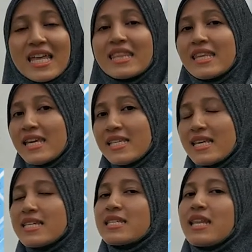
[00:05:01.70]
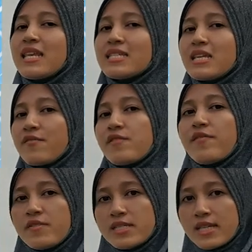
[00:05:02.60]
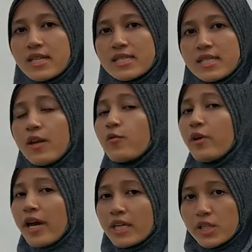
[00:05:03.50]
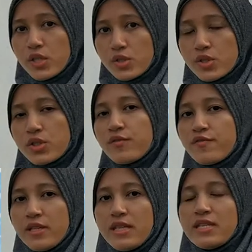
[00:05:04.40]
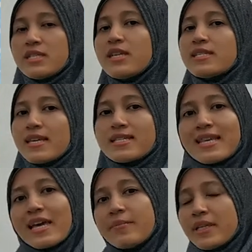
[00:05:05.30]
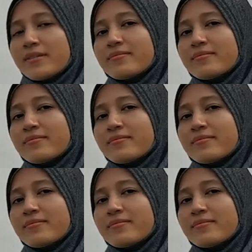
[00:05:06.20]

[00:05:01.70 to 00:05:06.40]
This is a list of references that we had used to finish this assignment.